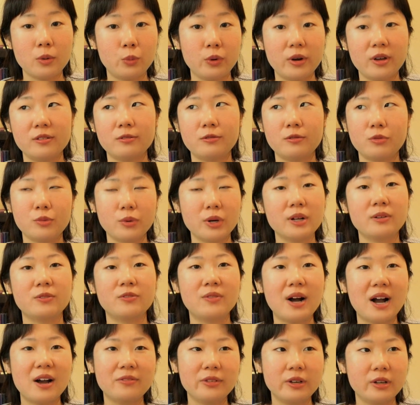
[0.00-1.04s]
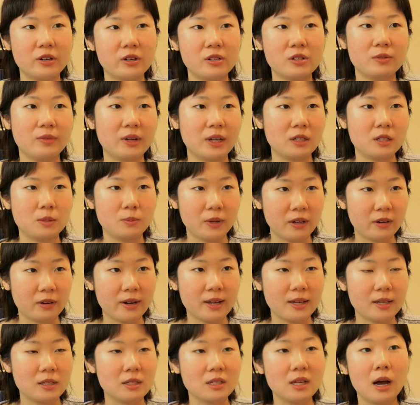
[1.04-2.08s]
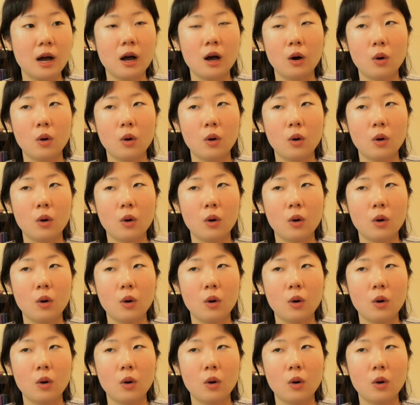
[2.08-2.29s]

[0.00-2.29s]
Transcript: with 3 to 5 years of experience